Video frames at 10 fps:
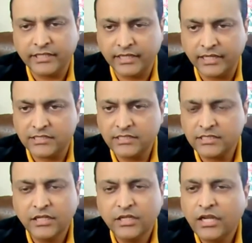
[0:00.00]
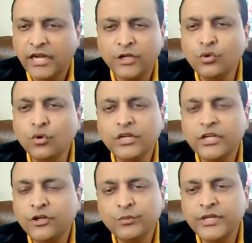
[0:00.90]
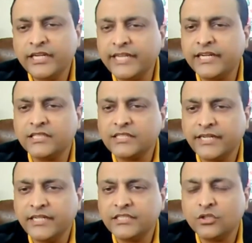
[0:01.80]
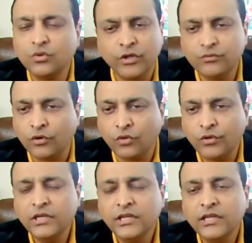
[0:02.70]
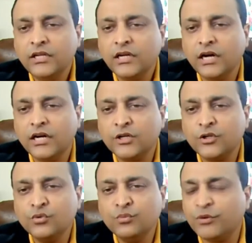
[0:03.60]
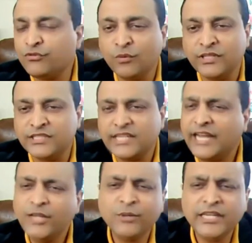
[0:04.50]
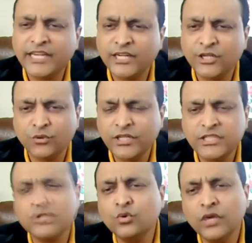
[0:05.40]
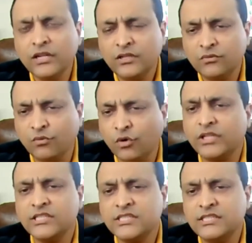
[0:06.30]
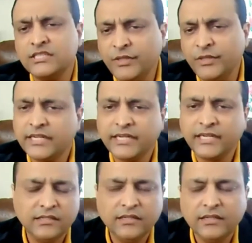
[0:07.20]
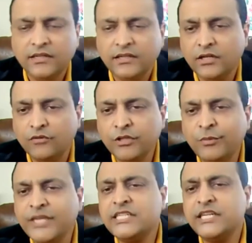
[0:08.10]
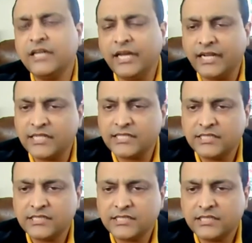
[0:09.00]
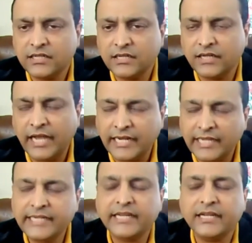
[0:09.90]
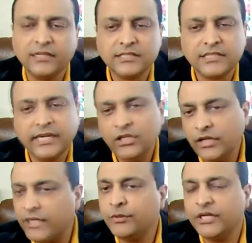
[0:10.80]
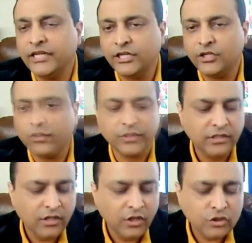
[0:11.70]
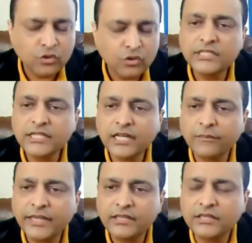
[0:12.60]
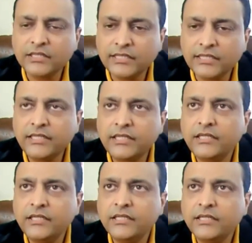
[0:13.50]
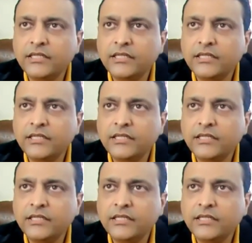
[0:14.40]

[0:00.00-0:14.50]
analysis. And you don't need to be a data scientist going forward to perform this. Anybody can do it. Just Google what does these means, and with basic analysis, analytic understanding, anybody can do it. So these are my three